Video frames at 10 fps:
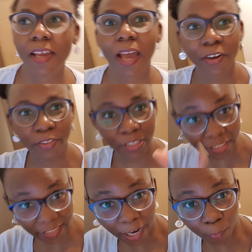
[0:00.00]
another
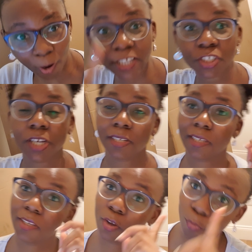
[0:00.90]
DIY
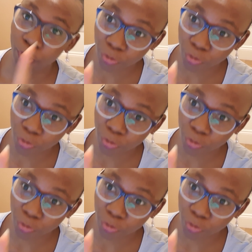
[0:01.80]
journey with